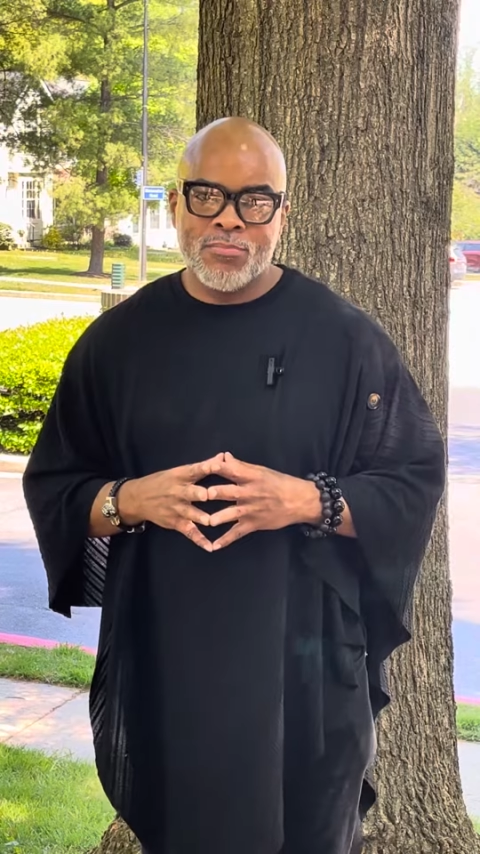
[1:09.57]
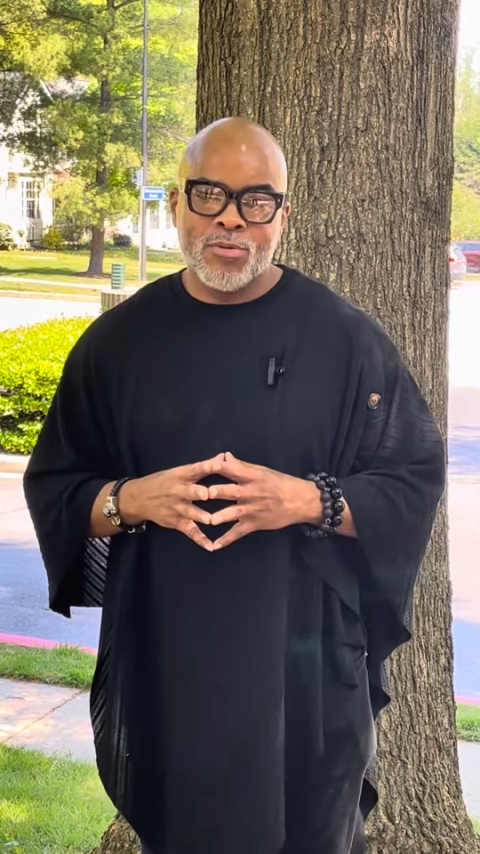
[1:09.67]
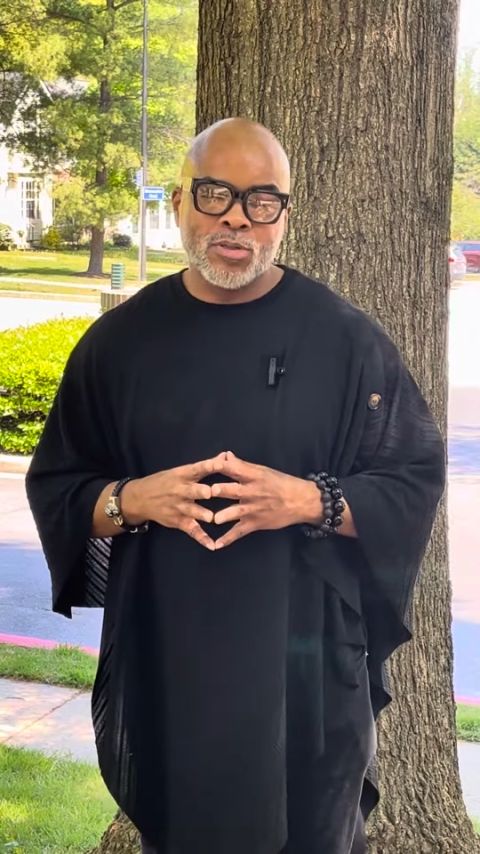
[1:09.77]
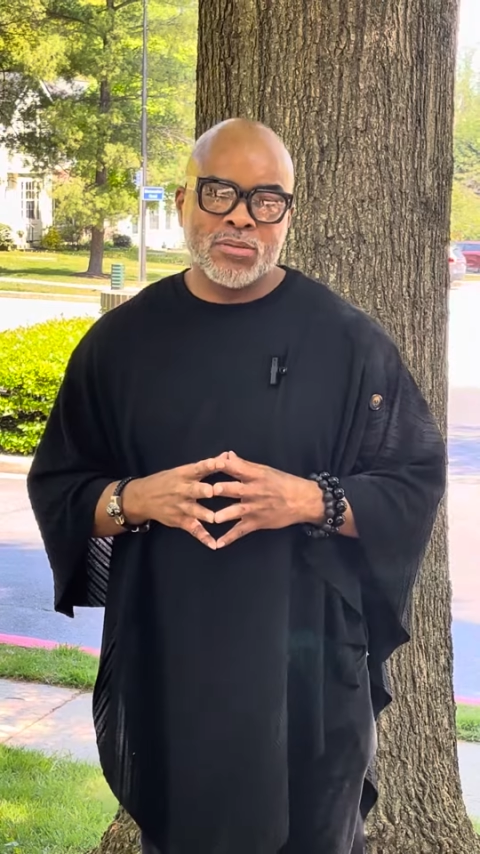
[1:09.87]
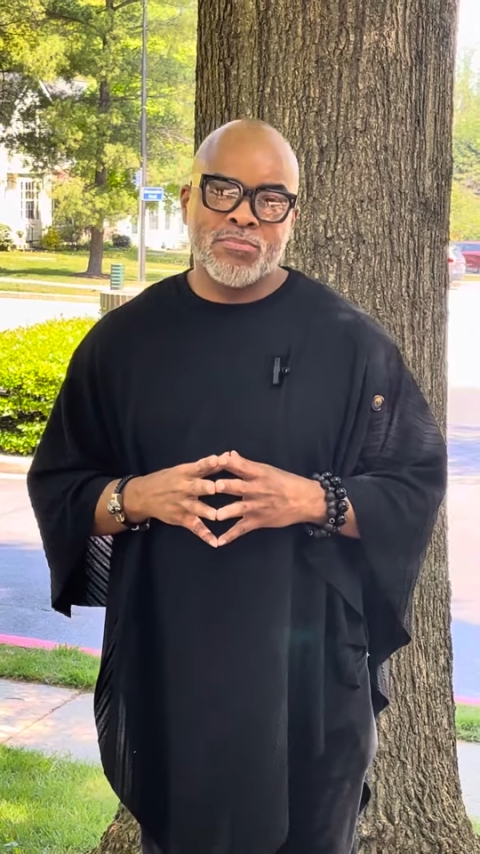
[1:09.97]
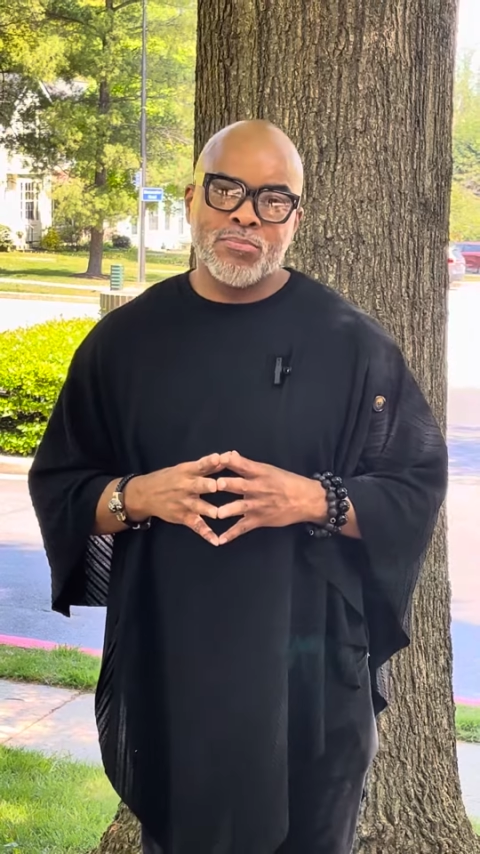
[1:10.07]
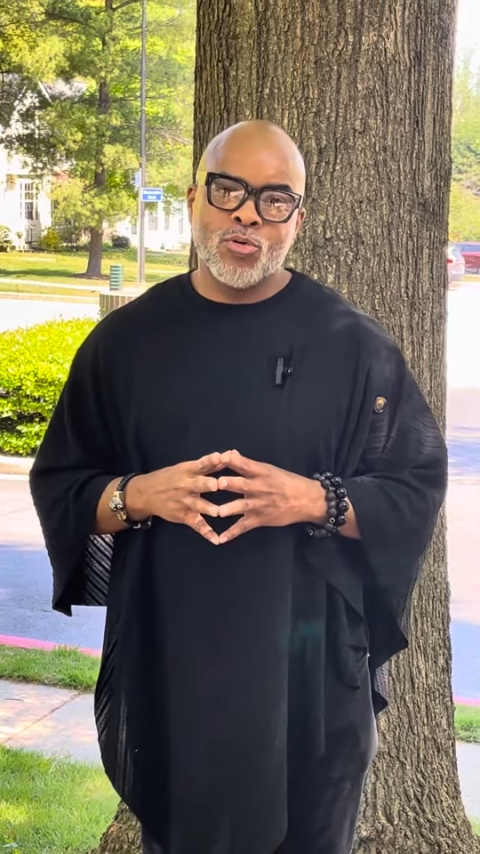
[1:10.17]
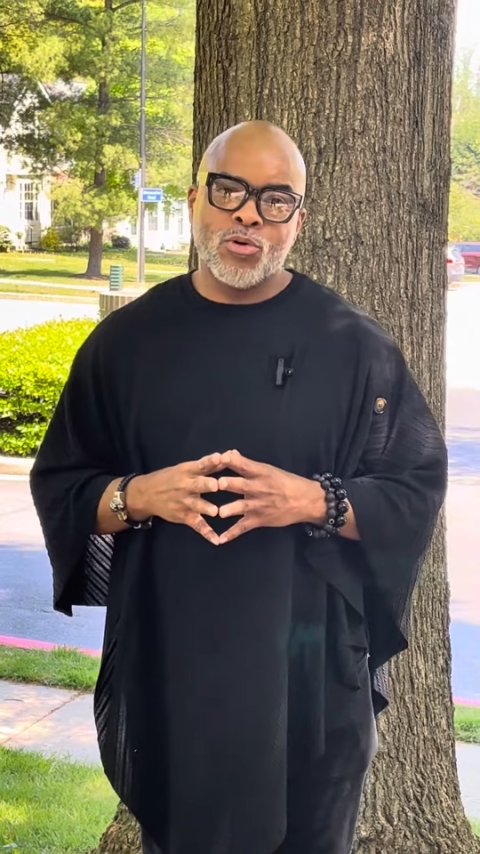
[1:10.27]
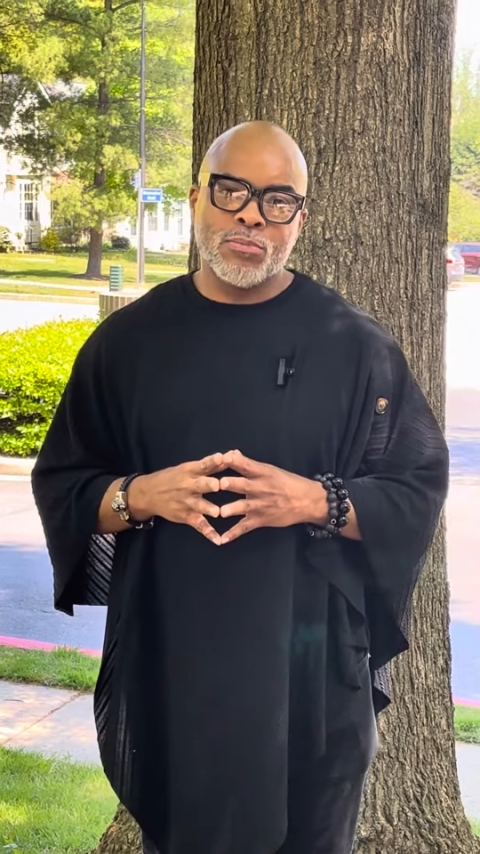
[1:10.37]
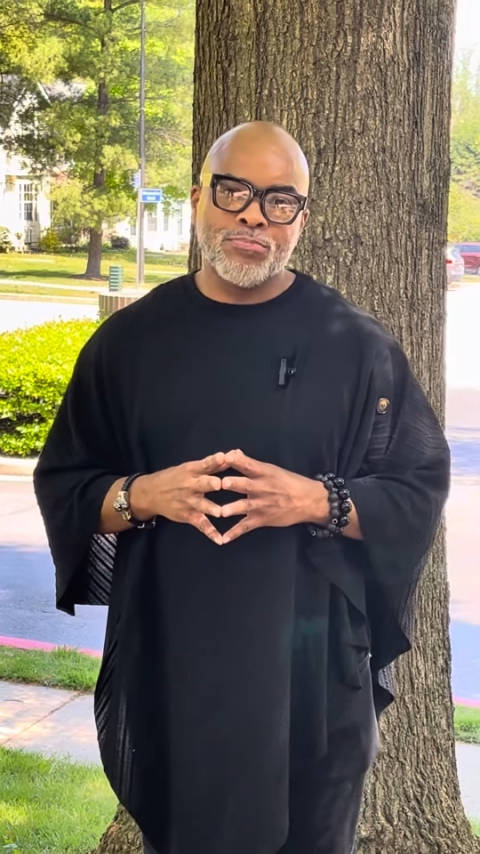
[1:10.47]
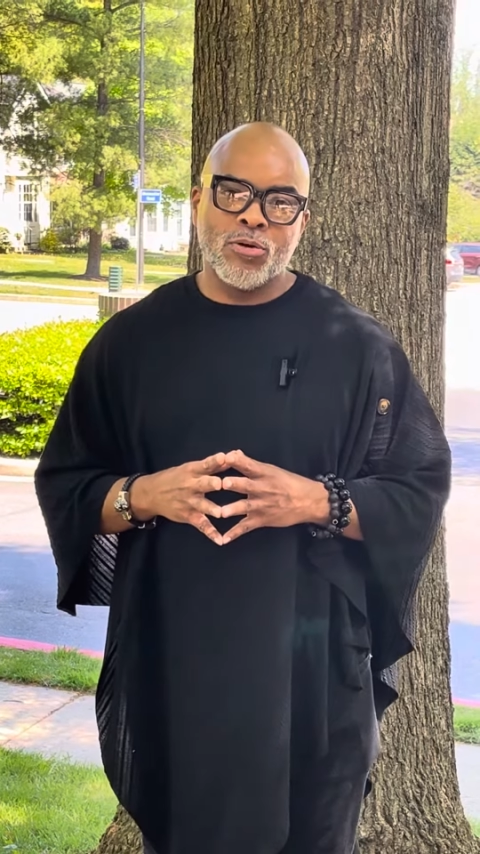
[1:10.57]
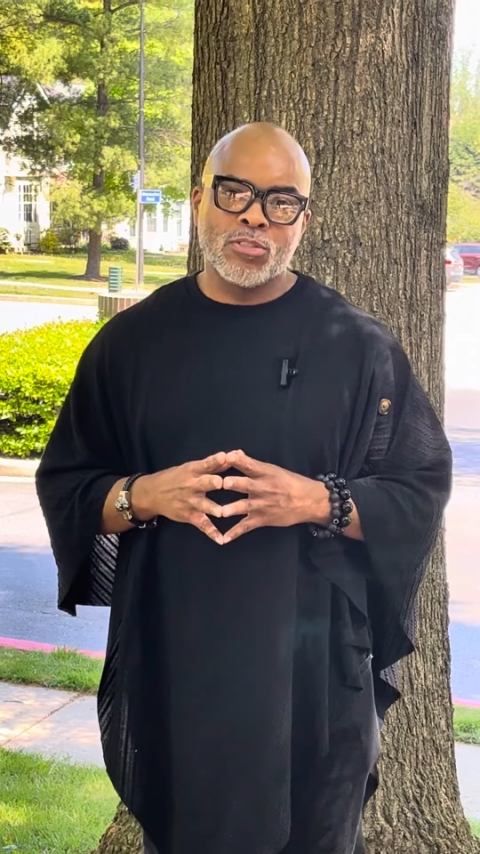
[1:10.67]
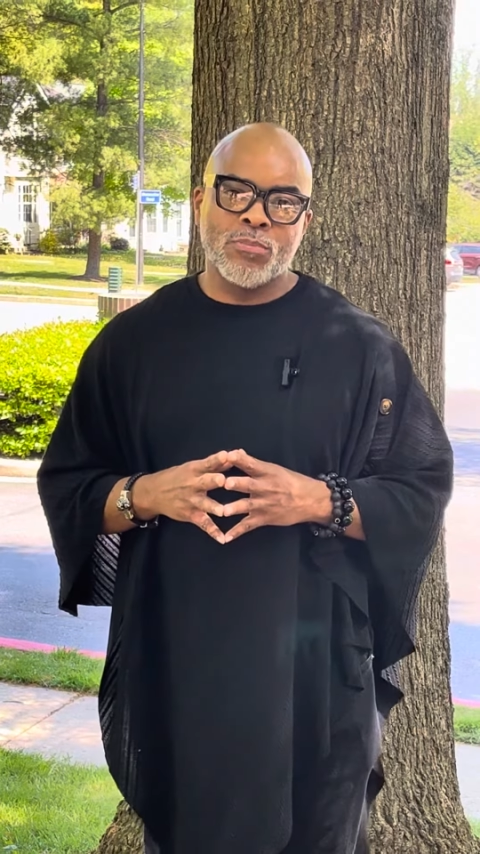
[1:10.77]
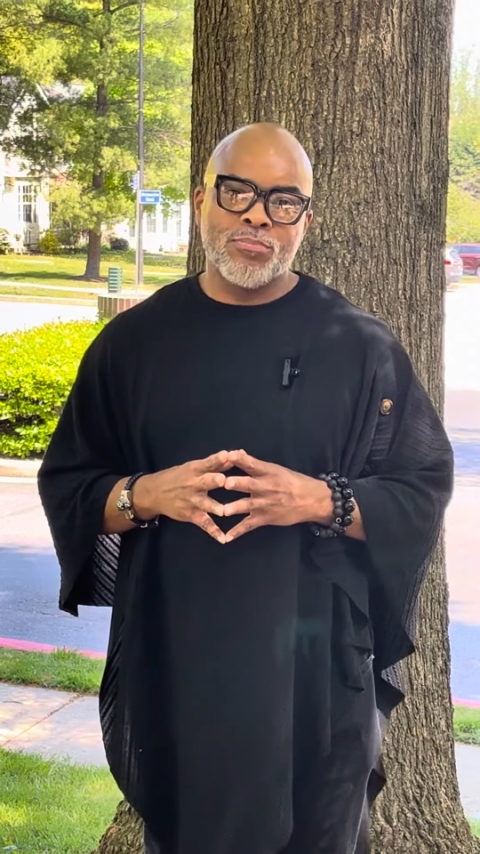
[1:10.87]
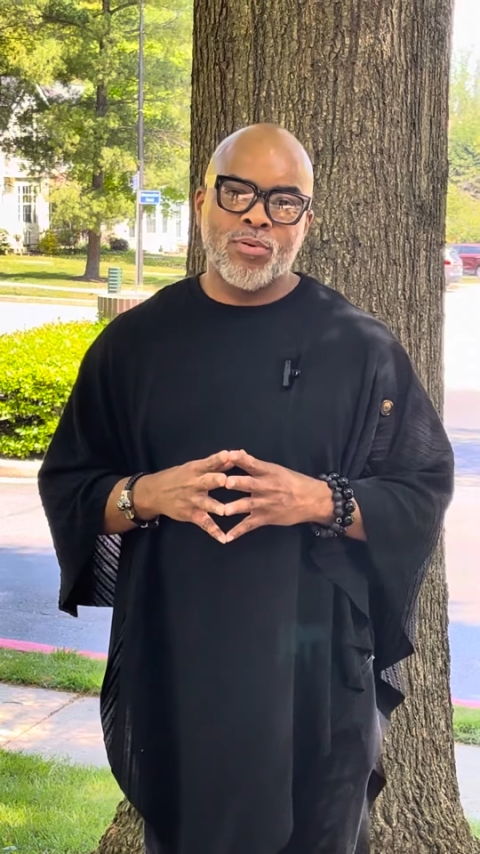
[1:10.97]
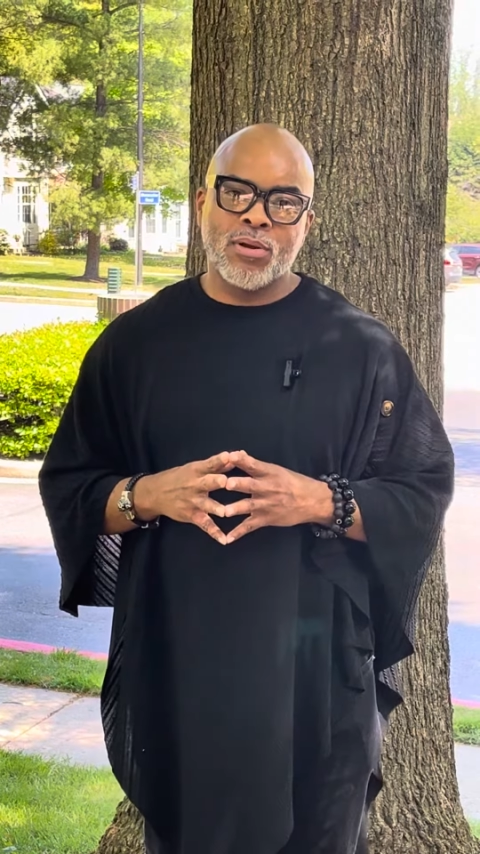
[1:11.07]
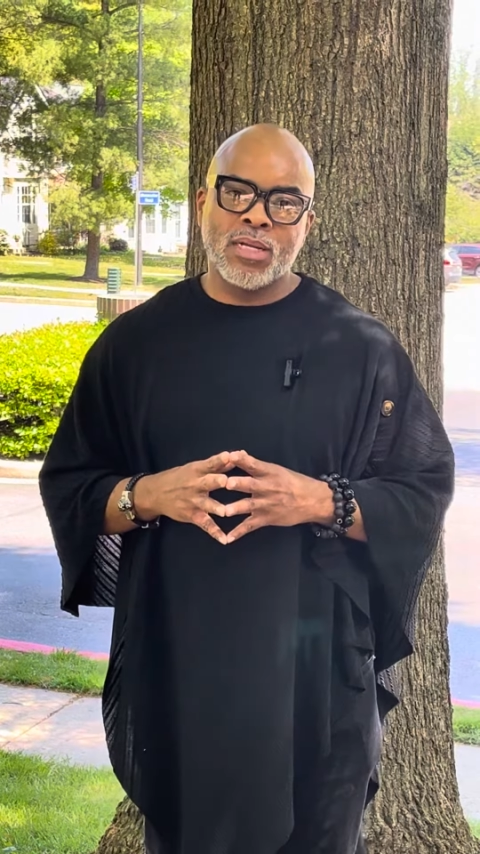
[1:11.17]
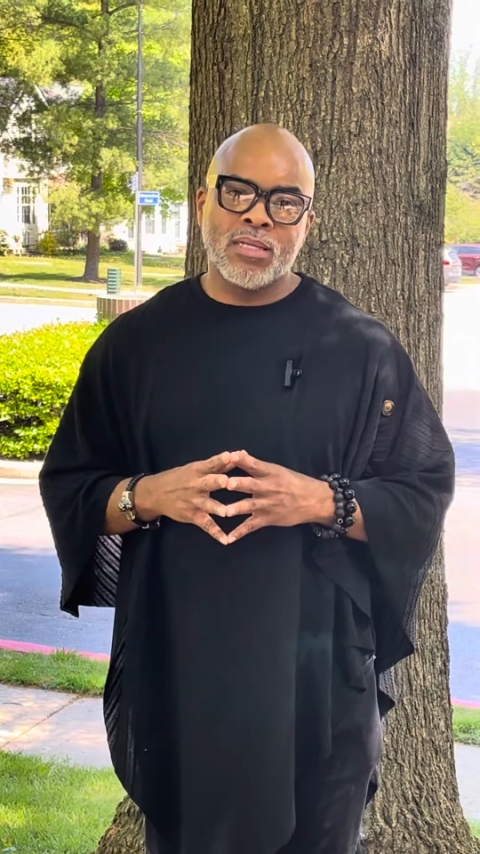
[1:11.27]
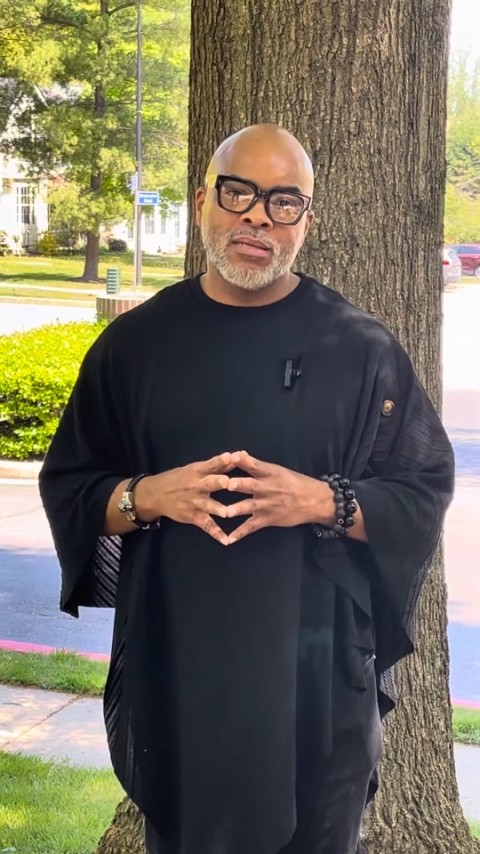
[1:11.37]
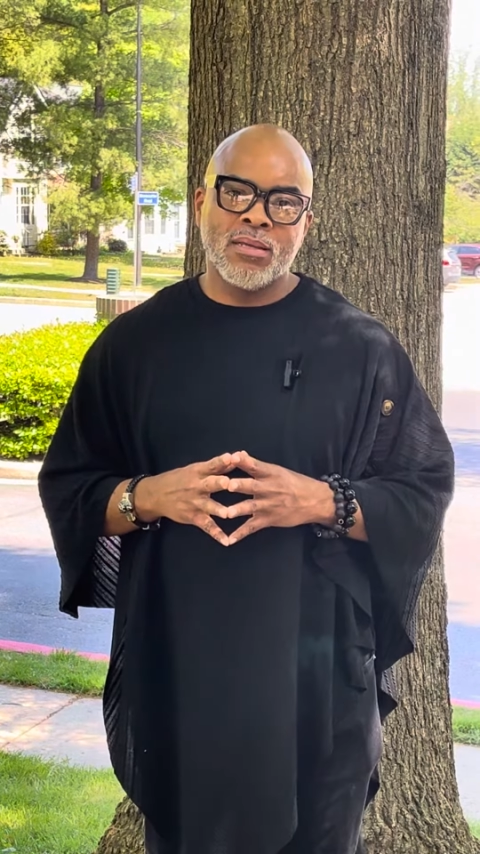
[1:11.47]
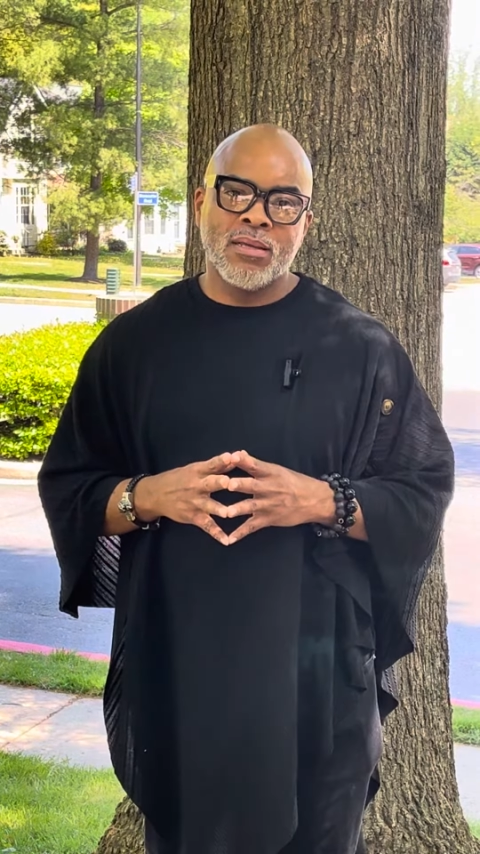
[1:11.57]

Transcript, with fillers: Most, more, most importantly,